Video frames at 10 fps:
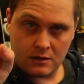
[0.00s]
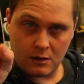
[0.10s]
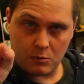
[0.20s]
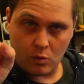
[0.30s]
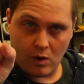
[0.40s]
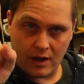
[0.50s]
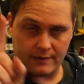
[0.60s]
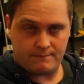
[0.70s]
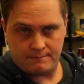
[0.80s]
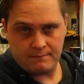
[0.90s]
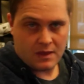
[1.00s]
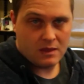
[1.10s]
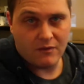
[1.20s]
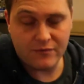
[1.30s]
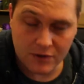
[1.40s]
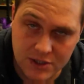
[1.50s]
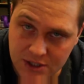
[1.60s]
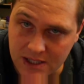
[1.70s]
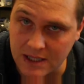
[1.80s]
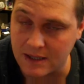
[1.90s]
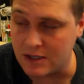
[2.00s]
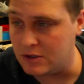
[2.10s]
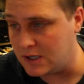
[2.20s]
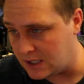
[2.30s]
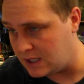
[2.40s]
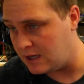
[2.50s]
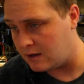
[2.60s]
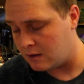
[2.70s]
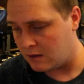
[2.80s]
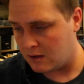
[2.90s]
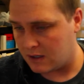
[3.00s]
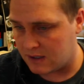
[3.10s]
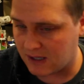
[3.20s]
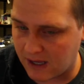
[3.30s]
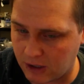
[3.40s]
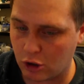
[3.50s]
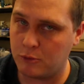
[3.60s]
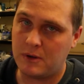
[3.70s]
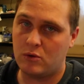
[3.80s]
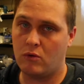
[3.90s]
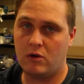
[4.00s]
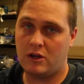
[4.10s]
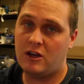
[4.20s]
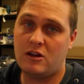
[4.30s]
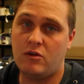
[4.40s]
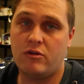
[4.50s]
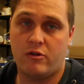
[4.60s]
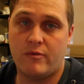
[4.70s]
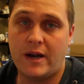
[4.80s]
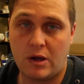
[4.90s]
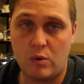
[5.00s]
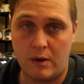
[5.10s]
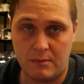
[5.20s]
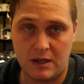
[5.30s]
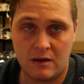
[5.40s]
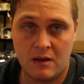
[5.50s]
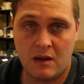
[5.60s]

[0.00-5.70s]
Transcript: Number 1, the first thing that you need to get good B-roll, you need to use the right equipment.